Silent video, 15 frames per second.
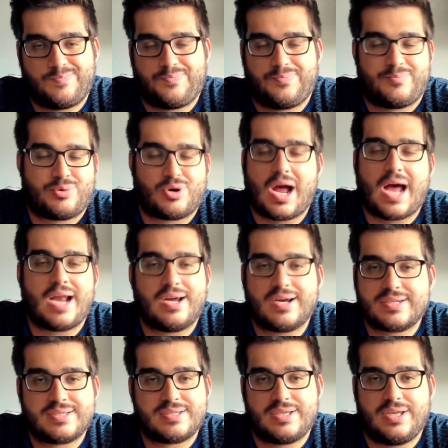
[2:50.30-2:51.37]

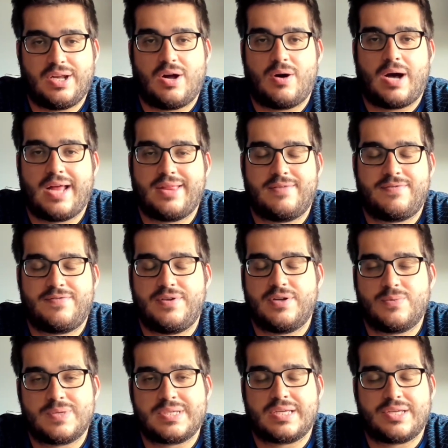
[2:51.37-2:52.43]
products, on the field
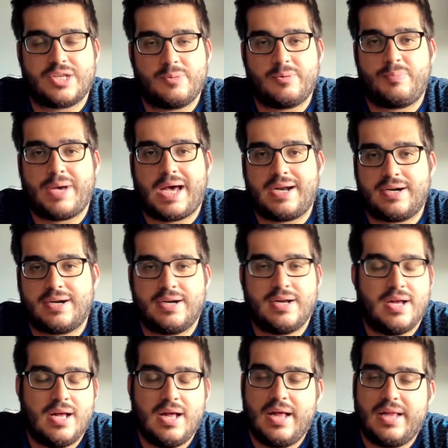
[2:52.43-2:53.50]
was a little bit better.
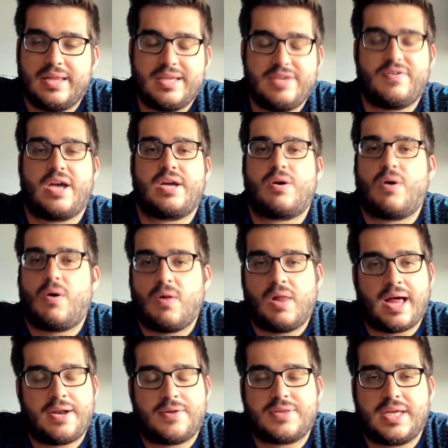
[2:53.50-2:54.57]
Levi Cole,
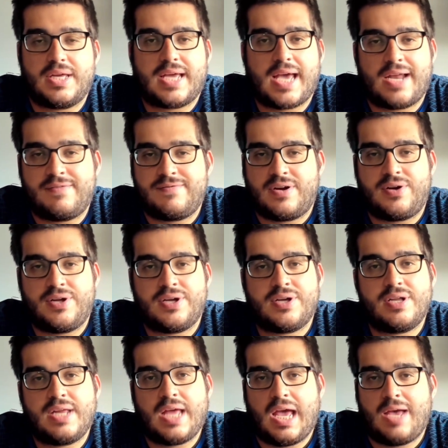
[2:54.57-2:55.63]
I don't think, had a very
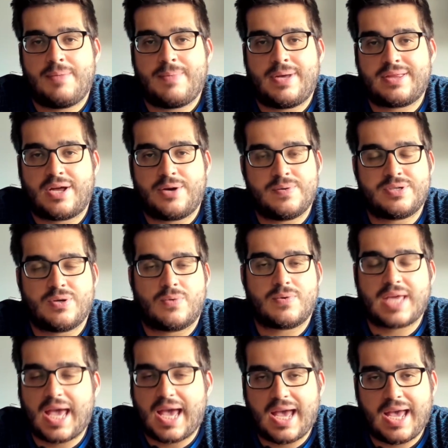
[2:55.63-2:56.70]
good game. I thought it was
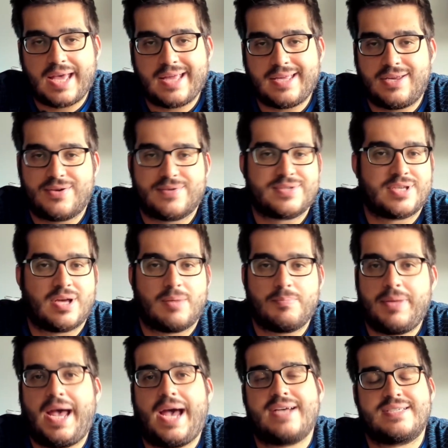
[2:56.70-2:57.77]
okay. Some
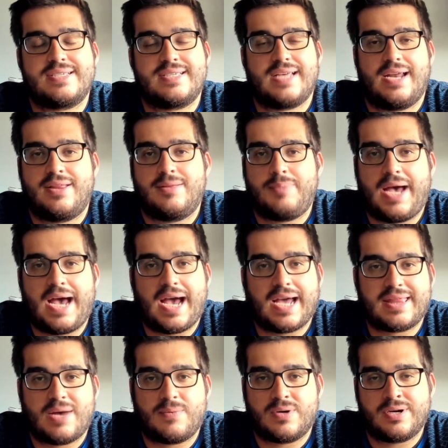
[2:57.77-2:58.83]
passes out of the back
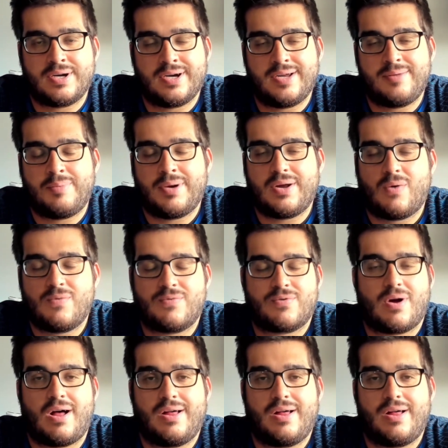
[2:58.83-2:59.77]
that were good, but overall it